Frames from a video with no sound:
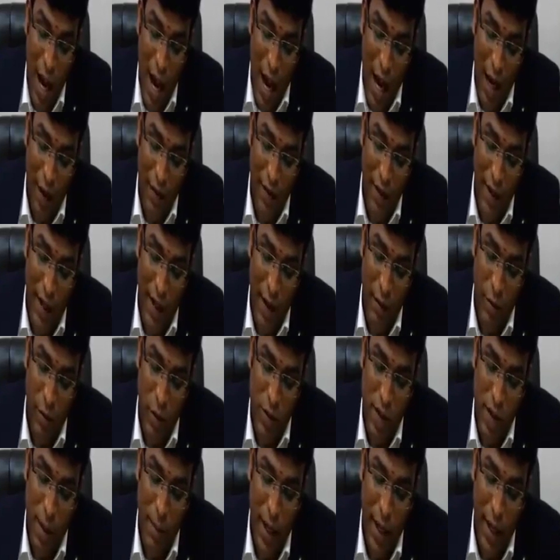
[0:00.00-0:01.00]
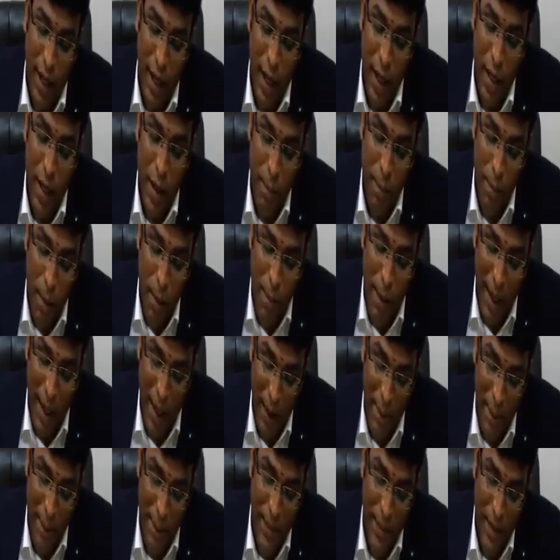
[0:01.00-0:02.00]
and we gave to somebody in
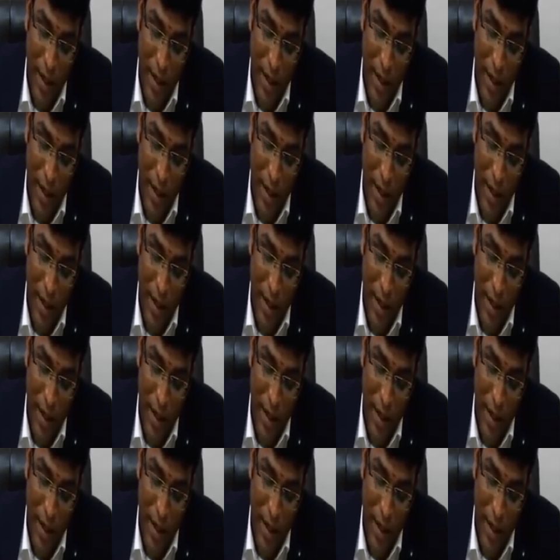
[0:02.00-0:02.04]
Mumbai.